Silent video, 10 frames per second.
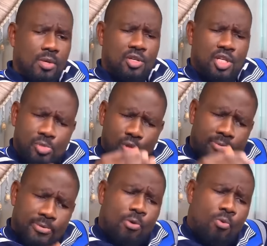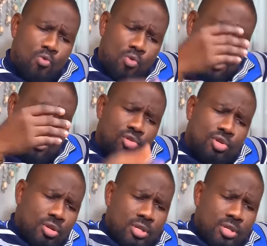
I'll keep jumping from one woman to the